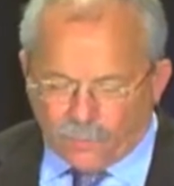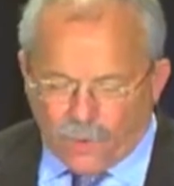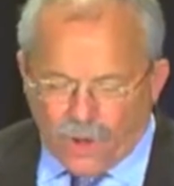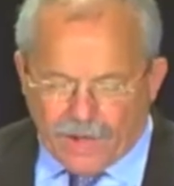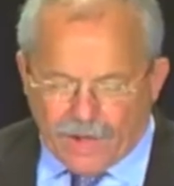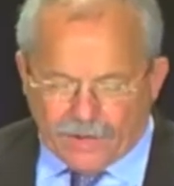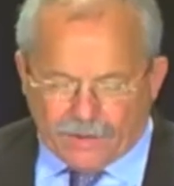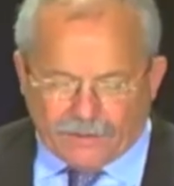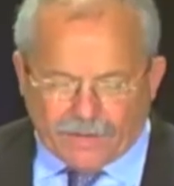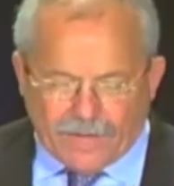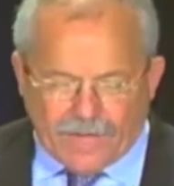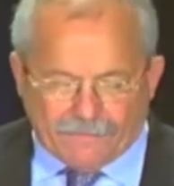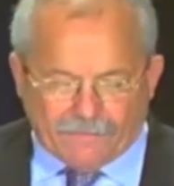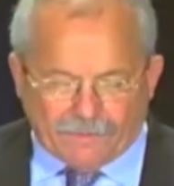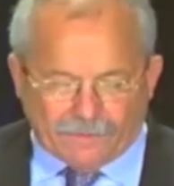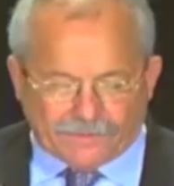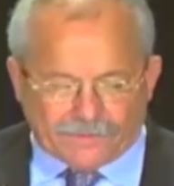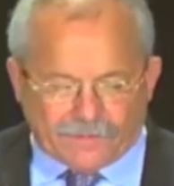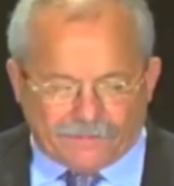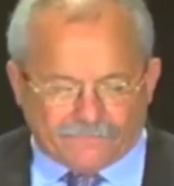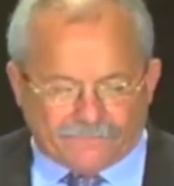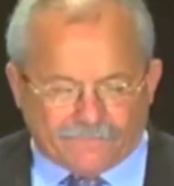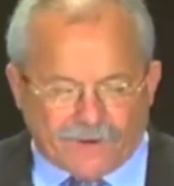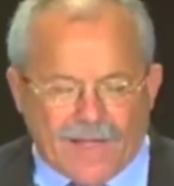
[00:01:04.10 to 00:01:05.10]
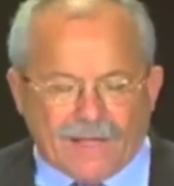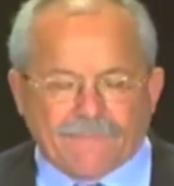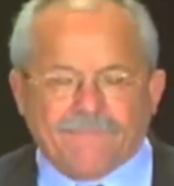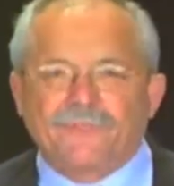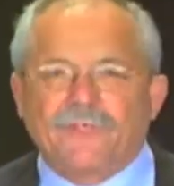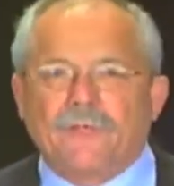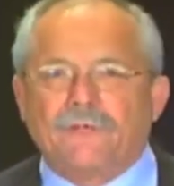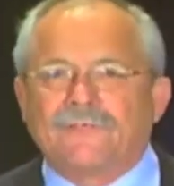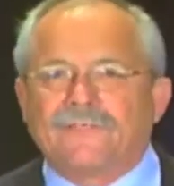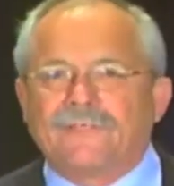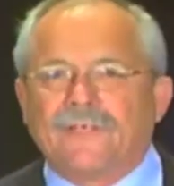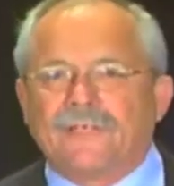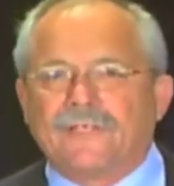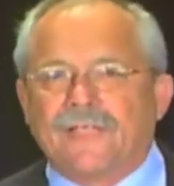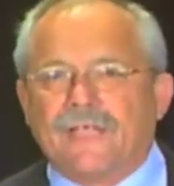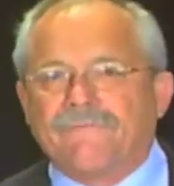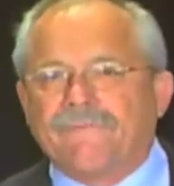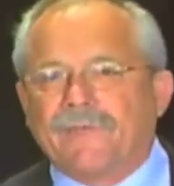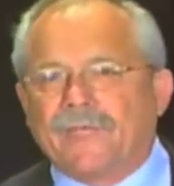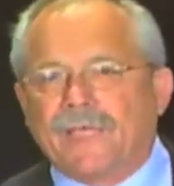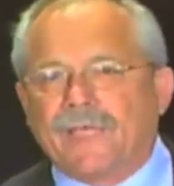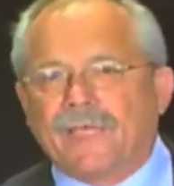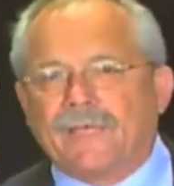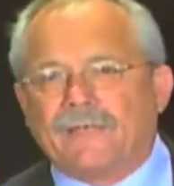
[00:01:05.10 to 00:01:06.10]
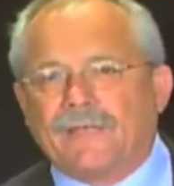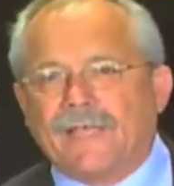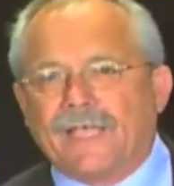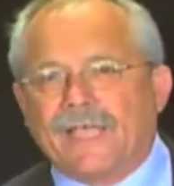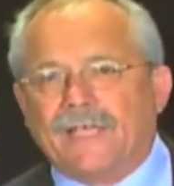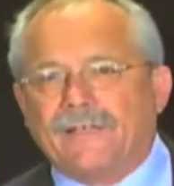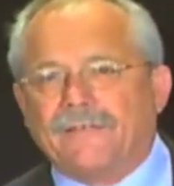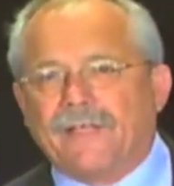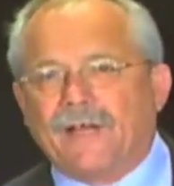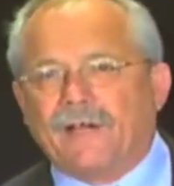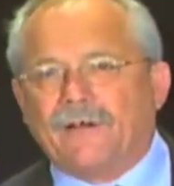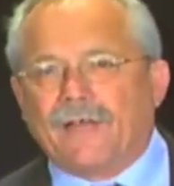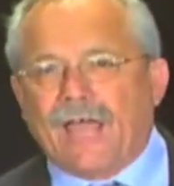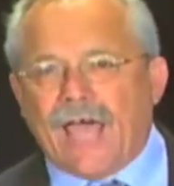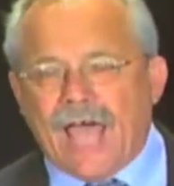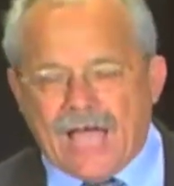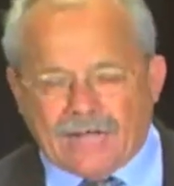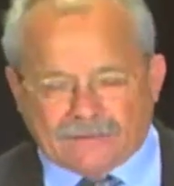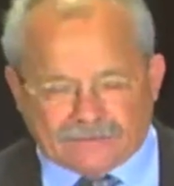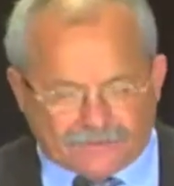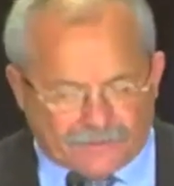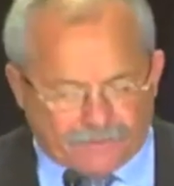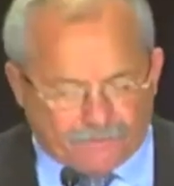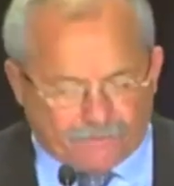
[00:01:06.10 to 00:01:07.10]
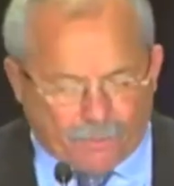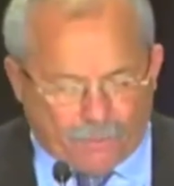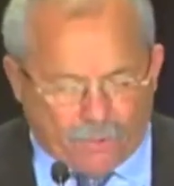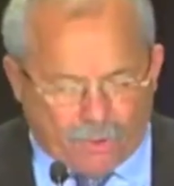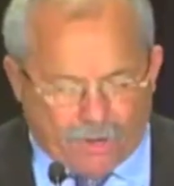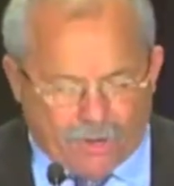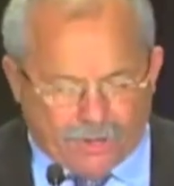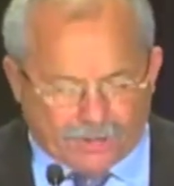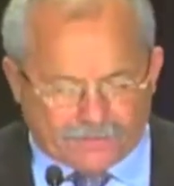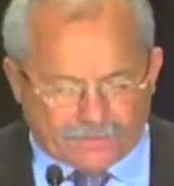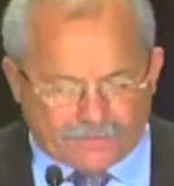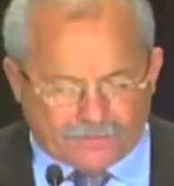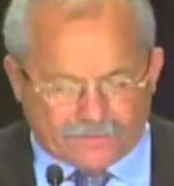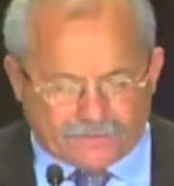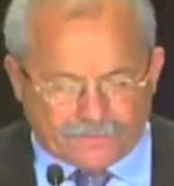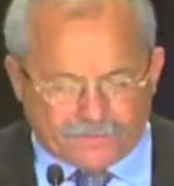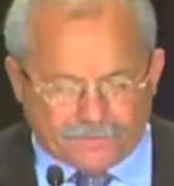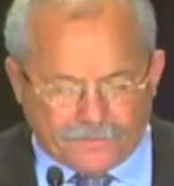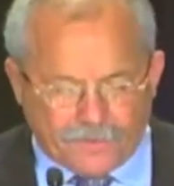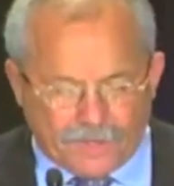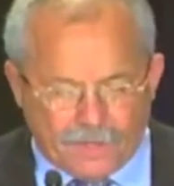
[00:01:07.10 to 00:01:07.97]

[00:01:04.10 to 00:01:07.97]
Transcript: water levels have dropped so significantly in their locks and ports.